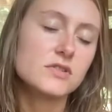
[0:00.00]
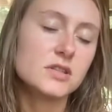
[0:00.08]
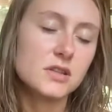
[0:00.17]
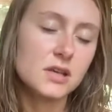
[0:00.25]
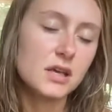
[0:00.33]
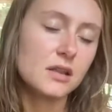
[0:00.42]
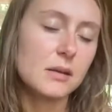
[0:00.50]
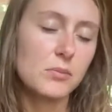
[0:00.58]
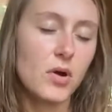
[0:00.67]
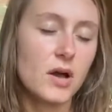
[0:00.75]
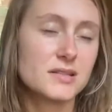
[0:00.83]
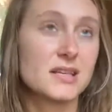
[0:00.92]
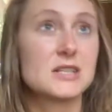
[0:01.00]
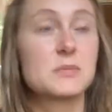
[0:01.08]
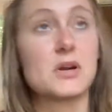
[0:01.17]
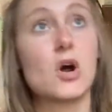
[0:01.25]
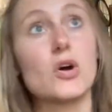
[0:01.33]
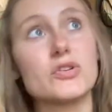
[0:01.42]
to the healing process,
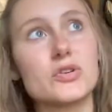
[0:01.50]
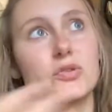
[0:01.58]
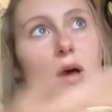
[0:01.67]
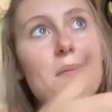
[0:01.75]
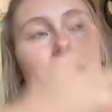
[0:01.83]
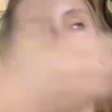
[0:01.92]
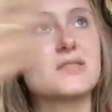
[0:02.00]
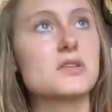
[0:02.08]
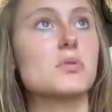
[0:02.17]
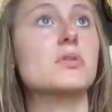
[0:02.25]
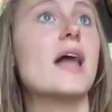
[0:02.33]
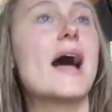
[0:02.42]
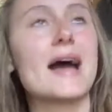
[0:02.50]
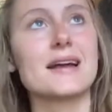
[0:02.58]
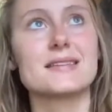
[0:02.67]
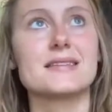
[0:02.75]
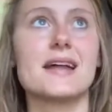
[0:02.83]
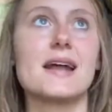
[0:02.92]
but also not being so
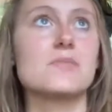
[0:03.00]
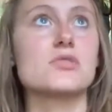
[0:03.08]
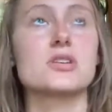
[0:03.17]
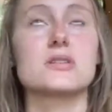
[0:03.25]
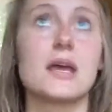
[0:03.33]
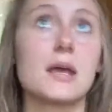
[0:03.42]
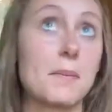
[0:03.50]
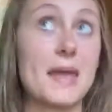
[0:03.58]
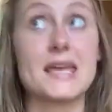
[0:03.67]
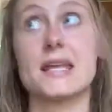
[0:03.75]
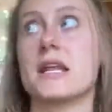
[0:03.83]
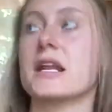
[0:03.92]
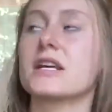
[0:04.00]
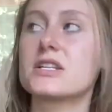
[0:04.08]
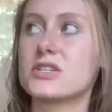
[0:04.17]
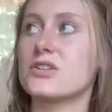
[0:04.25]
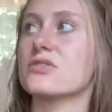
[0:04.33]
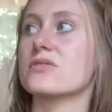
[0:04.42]
lax that I'm just like making an
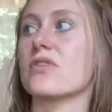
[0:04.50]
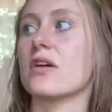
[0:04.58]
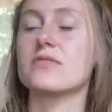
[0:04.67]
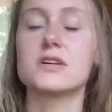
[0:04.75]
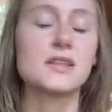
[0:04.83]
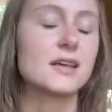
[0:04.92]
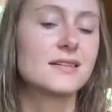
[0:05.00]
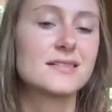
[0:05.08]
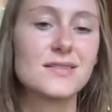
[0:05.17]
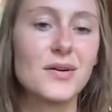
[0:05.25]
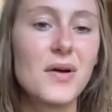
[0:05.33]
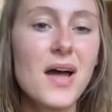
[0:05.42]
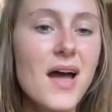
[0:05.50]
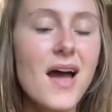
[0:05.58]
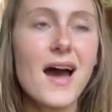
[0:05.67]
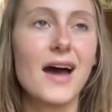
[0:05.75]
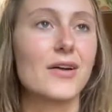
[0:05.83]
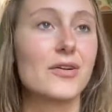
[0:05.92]
excuse for everything. So
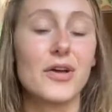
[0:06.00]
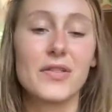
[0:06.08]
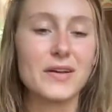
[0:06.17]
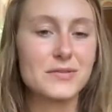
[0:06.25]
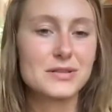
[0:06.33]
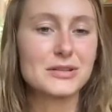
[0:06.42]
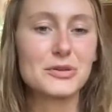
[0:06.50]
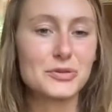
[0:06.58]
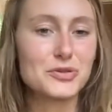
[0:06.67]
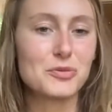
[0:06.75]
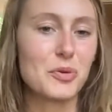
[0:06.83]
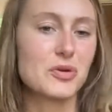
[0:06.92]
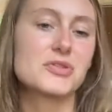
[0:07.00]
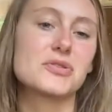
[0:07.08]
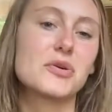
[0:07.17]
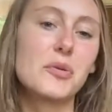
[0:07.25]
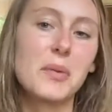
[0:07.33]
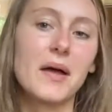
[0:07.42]
I don't know, that was a little too
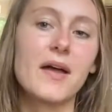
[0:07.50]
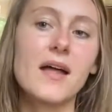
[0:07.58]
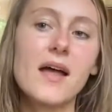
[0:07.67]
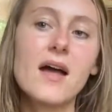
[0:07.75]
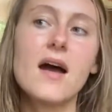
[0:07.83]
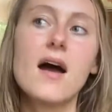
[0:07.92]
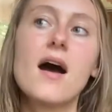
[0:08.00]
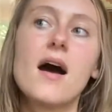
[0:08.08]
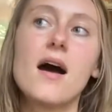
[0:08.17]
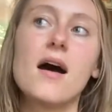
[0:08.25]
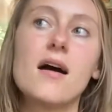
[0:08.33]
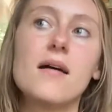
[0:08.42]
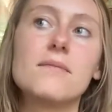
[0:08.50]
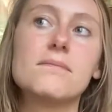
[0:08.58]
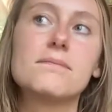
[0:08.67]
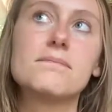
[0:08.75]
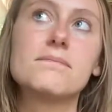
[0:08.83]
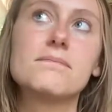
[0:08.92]
personal, but and